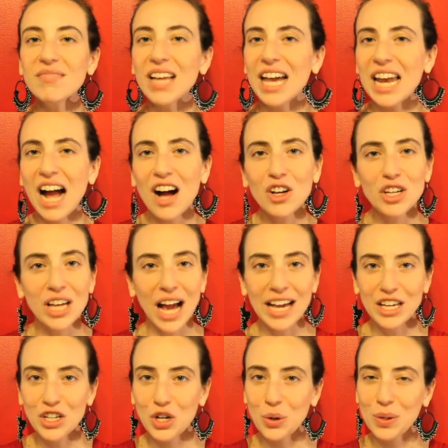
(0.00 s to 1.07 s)
And I
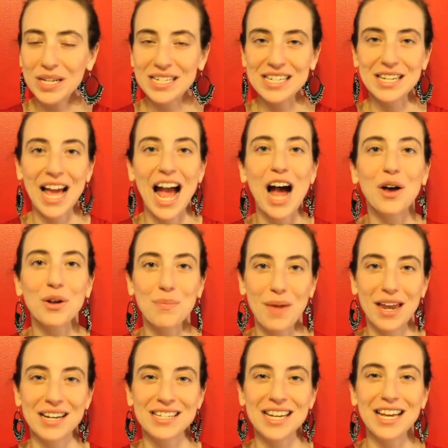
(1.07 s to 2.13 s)
can go into how to
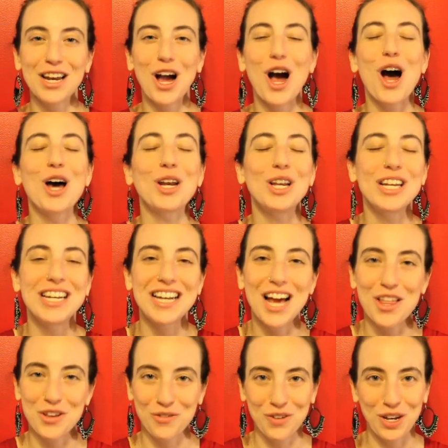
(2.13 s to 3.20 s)
meditate on
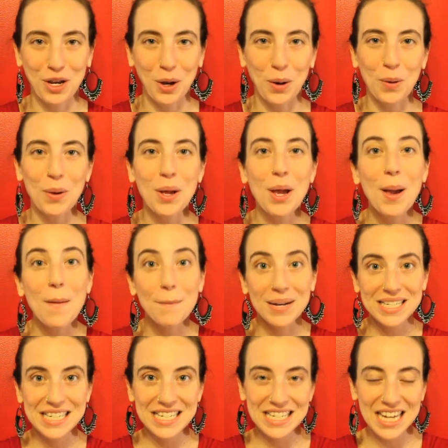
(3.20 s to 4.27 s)
another video.
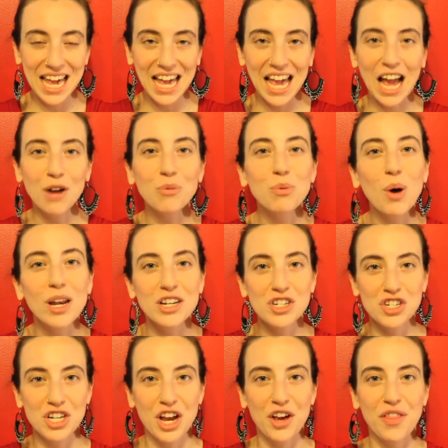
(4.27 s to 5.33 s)
But today I want to
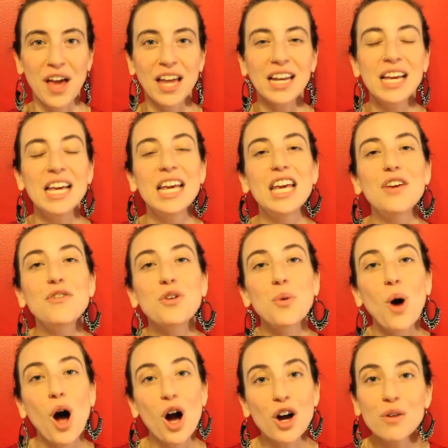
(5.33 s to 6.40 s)
share that if you
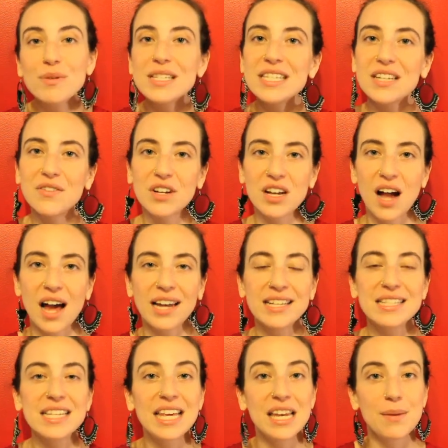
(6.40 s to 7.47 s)
are receiving
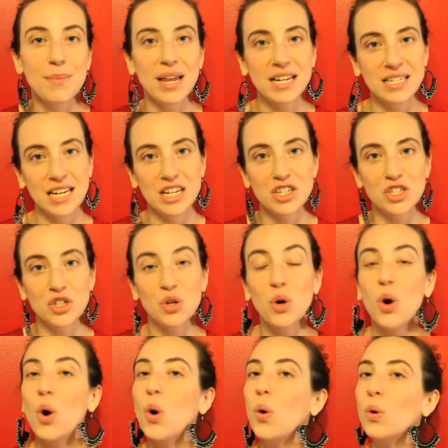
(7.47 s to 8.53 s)
guidance in a meditation
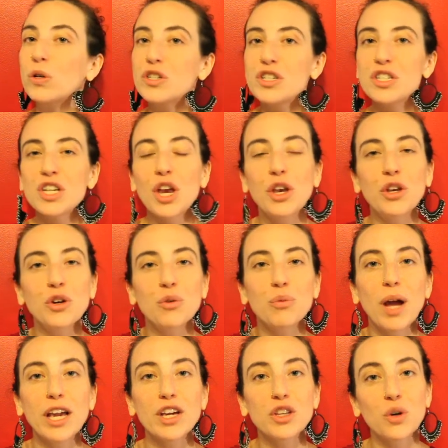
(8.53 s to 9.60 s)
or just in your
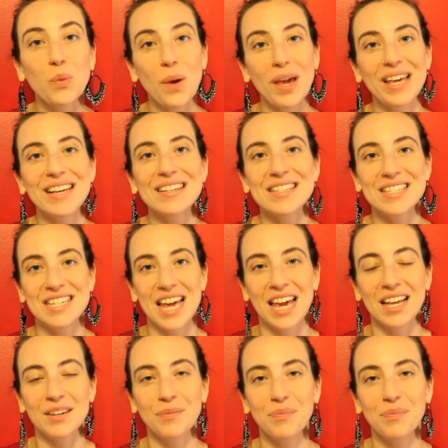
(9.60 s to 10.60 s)
regular waking state,